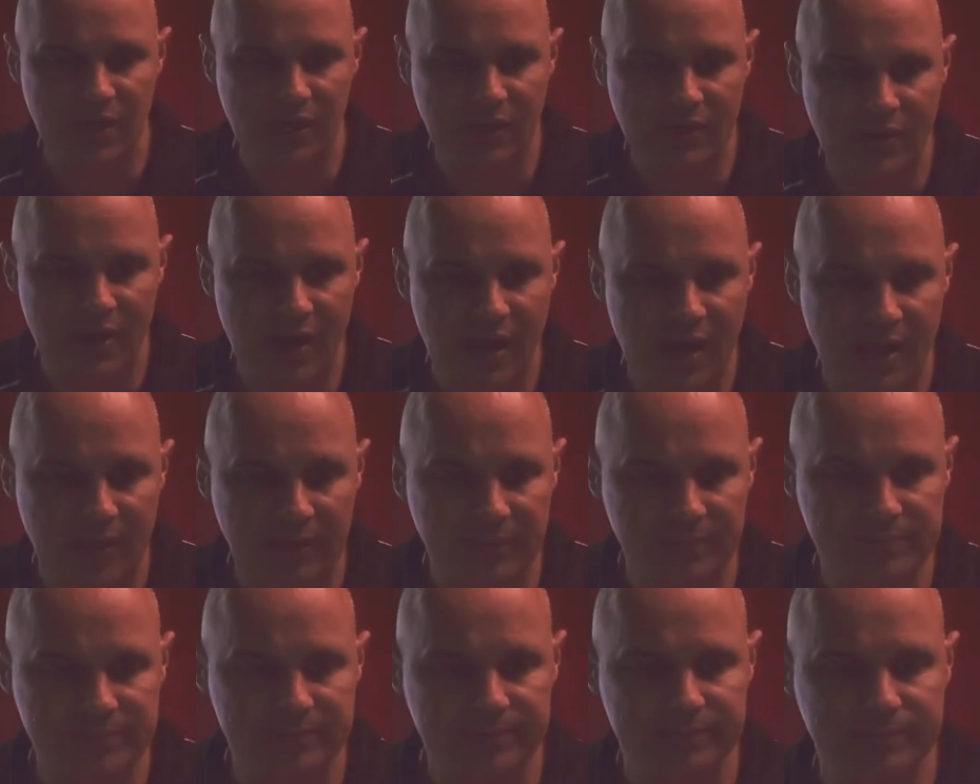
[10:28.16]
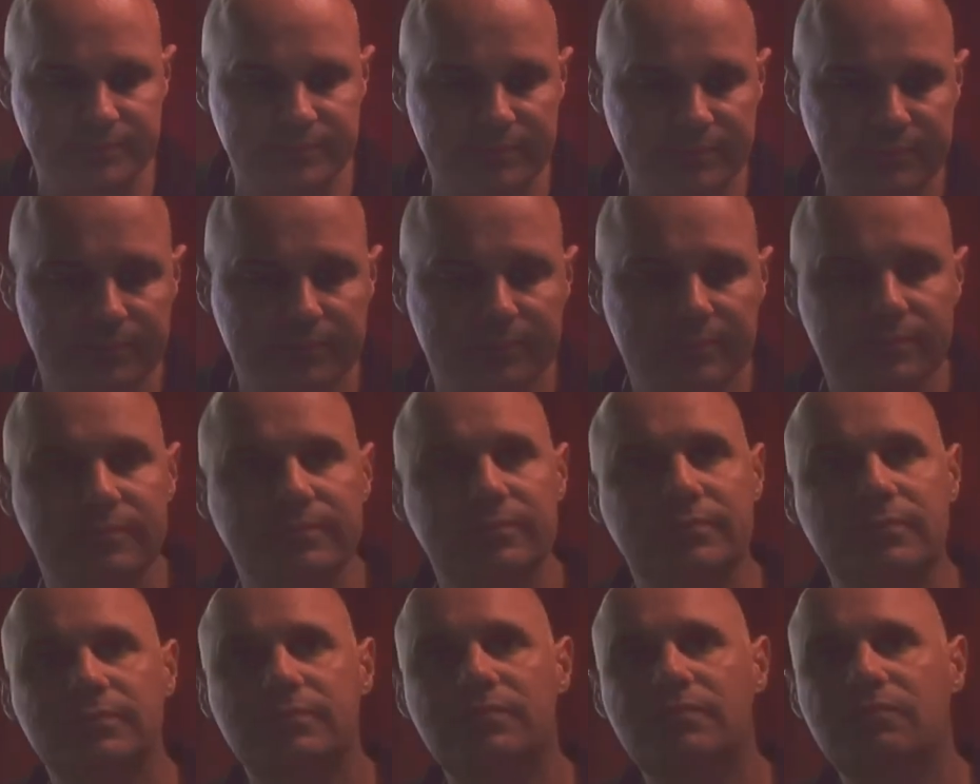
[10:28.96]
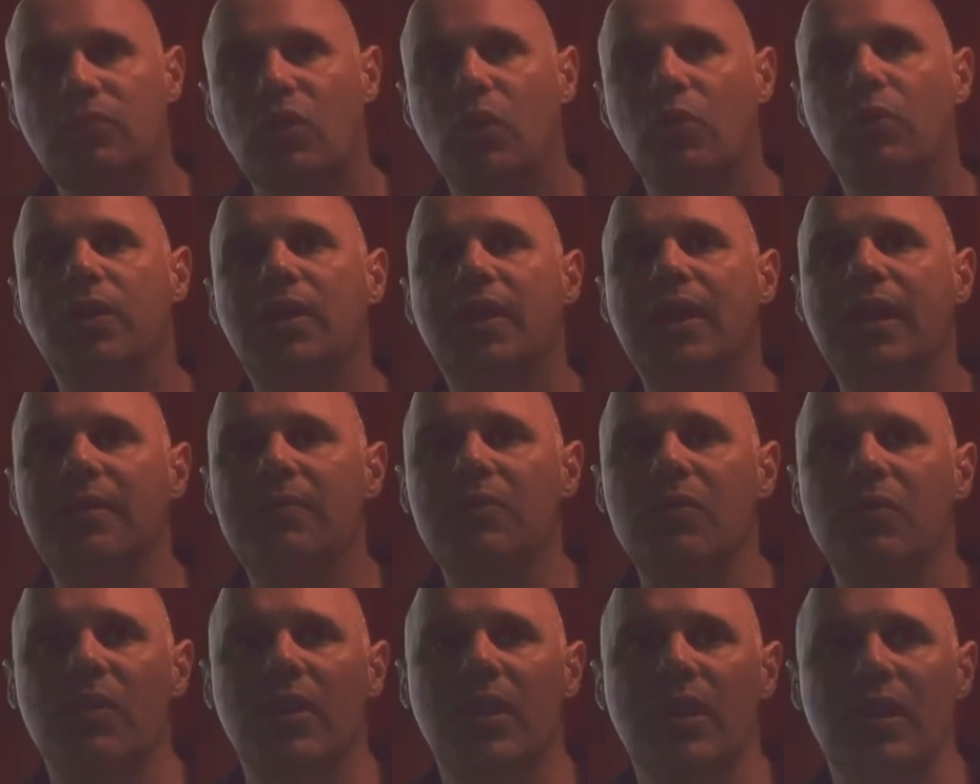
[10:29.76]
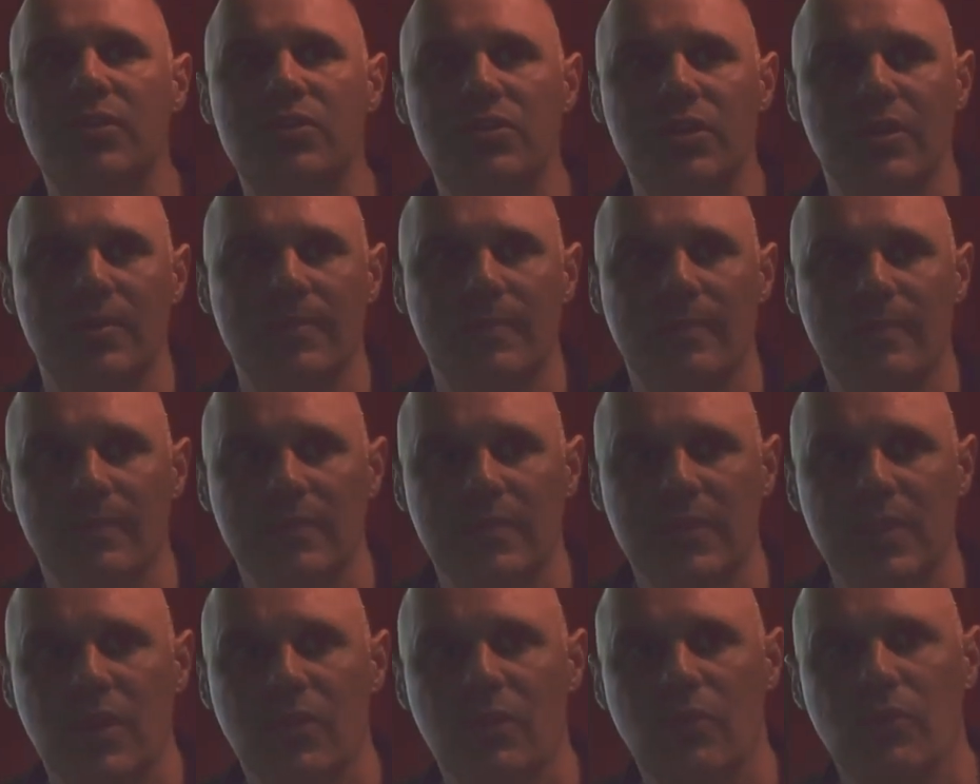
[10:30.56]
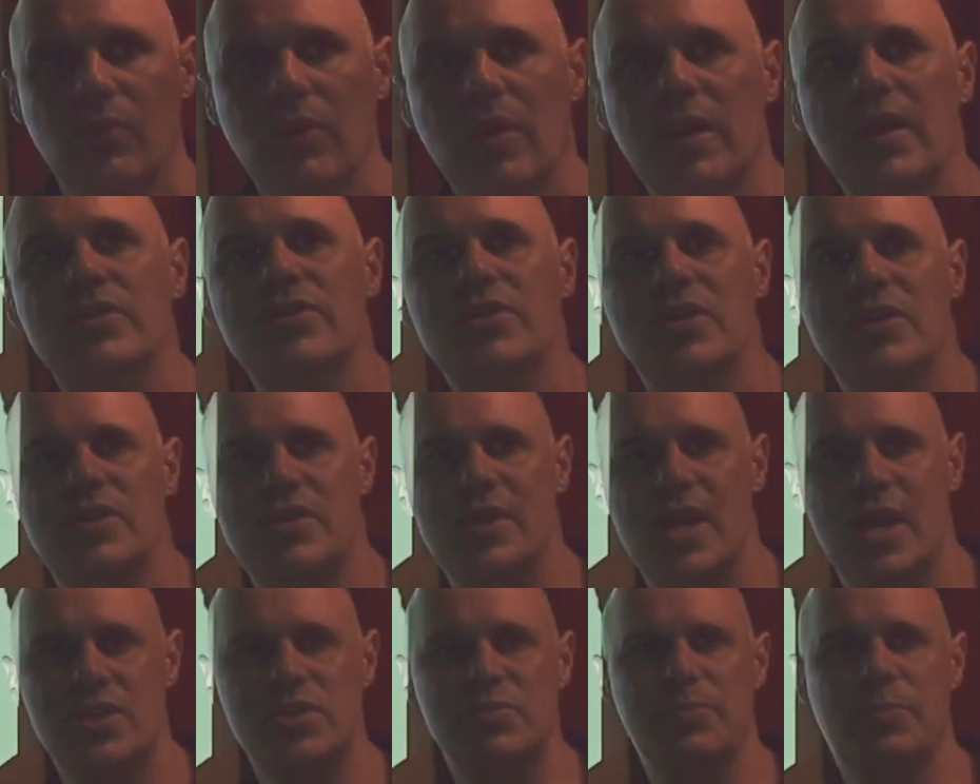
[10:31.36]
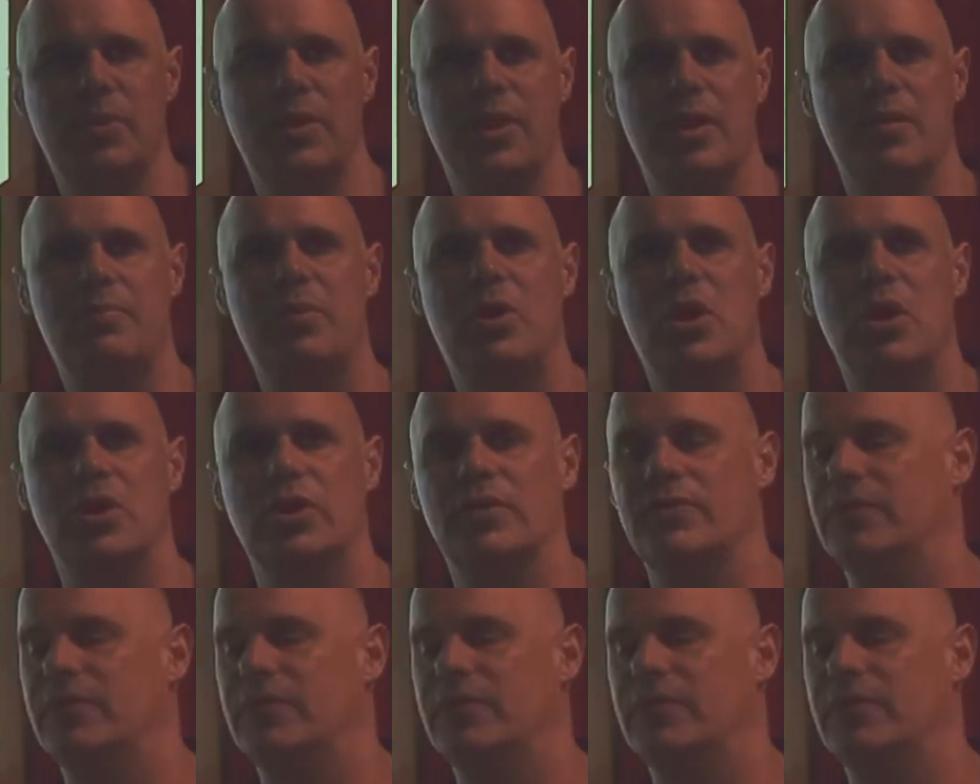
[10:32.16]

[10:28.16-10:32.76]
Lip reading: a crock. I came to religion. Religion does play a part of